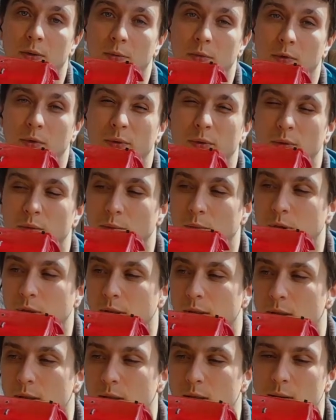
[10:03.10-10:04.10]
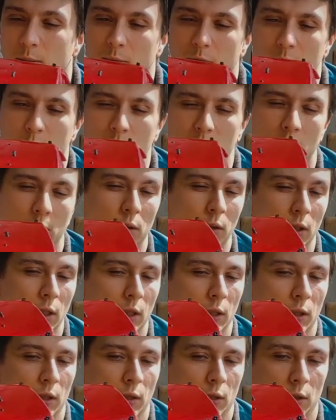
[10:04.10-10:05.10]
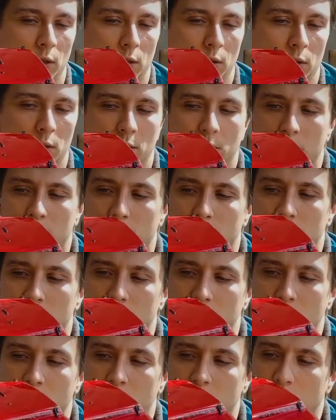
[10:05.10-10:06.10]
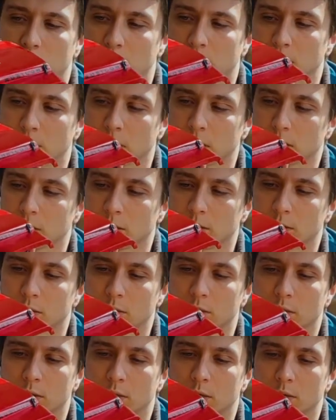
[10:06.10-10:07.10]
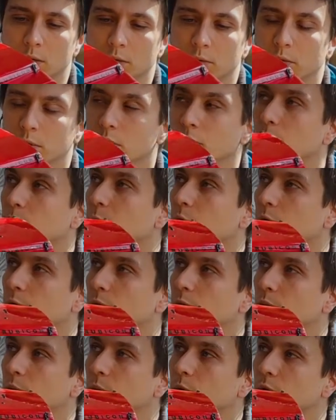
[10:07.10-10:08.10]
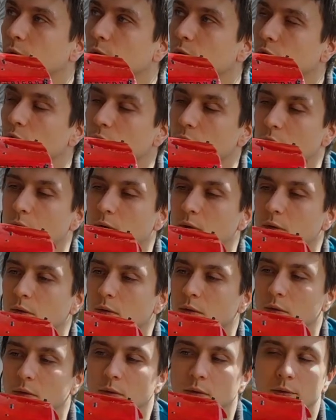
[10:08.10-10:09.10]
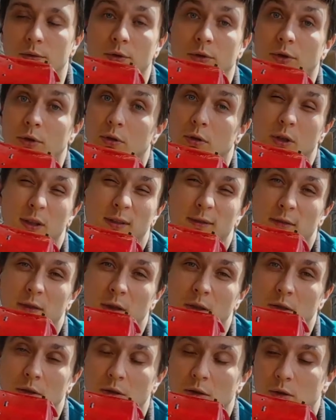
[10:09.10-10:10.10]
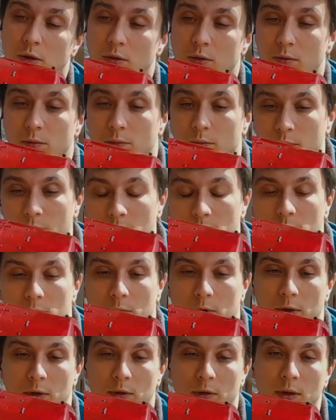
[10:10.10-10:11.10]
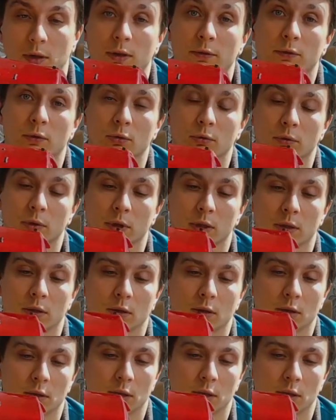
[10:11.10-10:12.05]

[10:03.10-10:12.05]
able to brace something, so the only thing is available for me is just soldering some wires, so well, have to wait